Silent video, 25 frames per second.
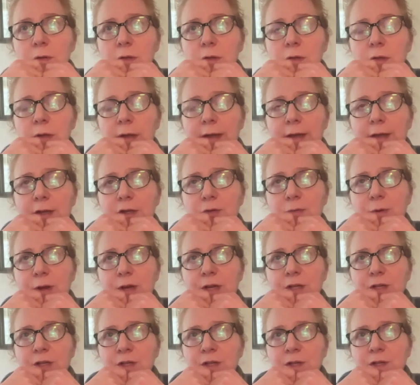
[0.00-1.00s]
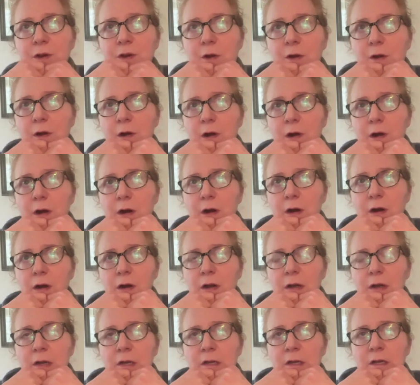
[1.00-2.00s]
the age ranges
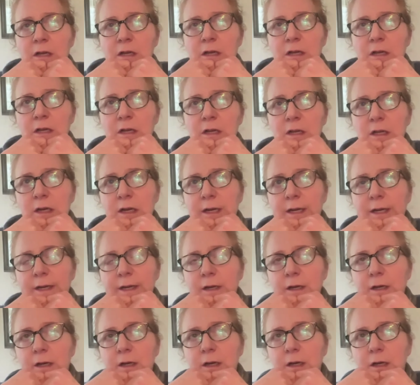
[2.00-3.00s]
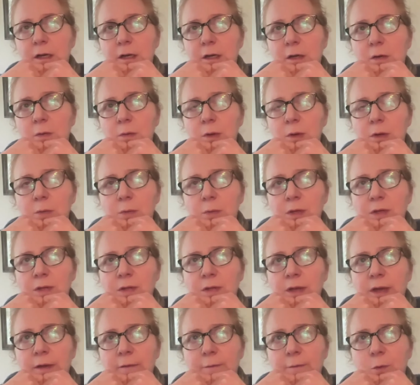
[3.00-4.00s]
are like what did
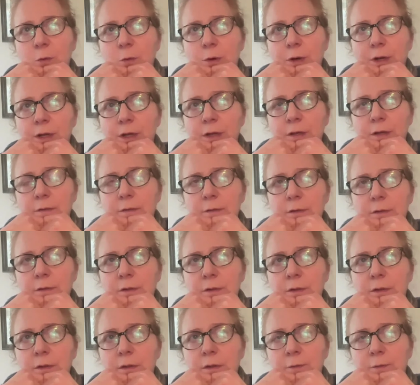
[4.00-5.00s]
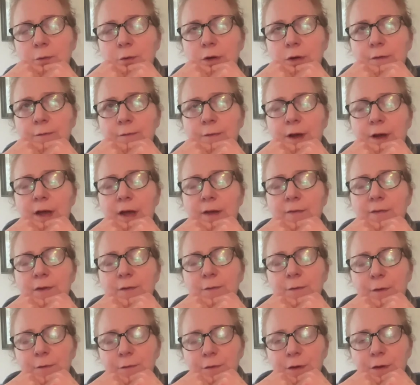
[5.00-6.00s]
we say, 45
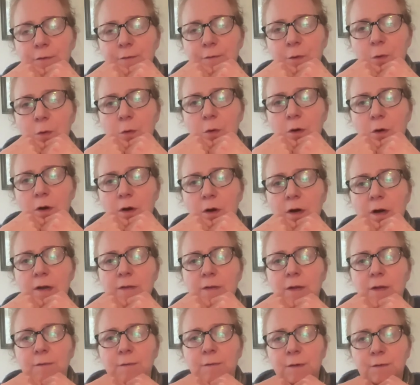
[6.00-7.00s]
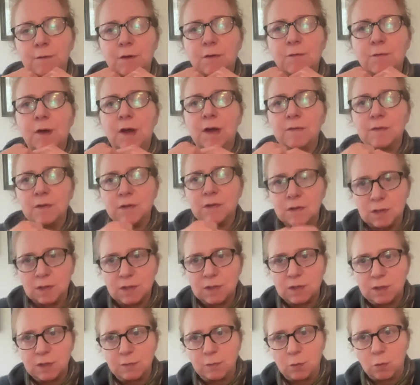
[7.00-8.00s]
to 54, and then 55 to
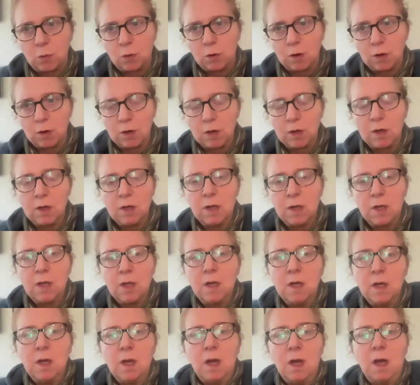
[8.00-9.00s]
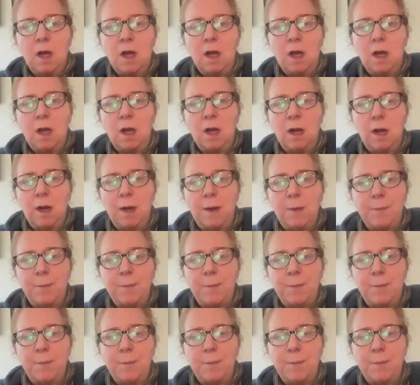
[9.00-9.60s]
64. um